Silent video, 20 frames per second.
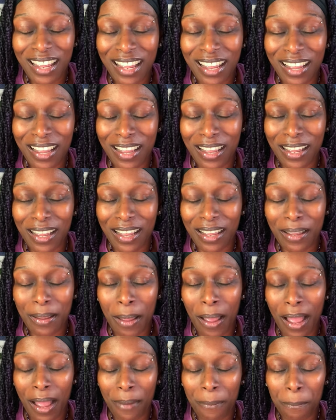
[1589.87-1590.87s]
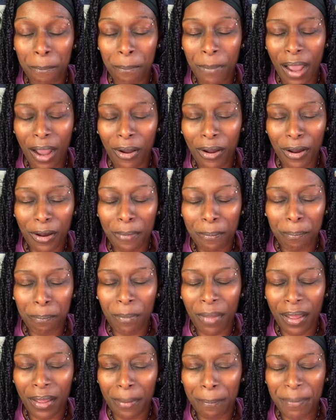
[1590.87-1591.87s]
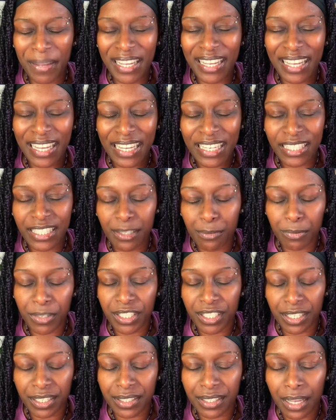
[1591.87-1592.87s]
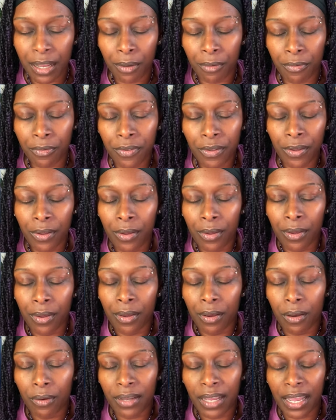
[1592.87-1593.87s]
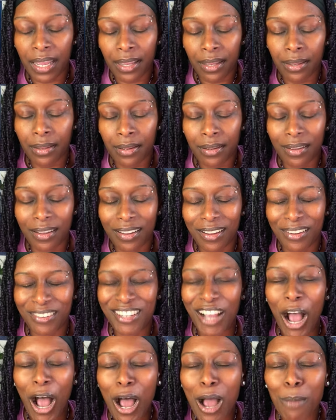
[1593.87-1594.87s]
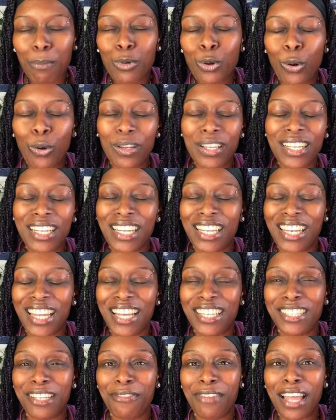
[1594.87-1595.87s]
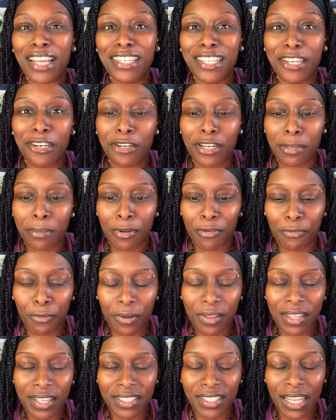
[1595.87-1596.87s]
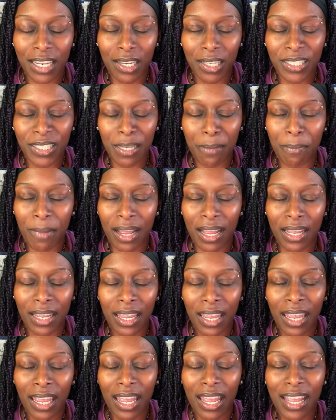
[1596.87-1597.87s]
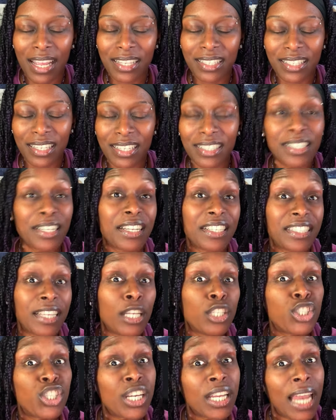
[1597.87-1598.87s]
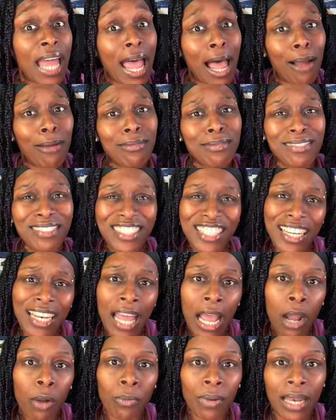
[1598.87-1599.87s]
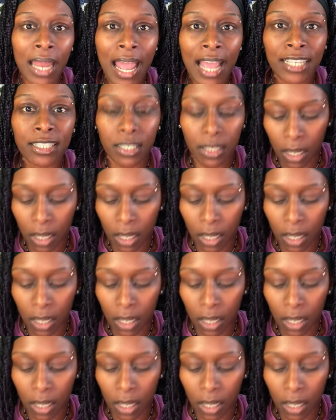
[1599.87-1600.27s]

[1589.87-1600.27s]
Uh, I heard uh, be easy with yourself, okay? Calm, cool, and collective. Like literally before this, I looked at my incense and it said, chill out, chill out, relax.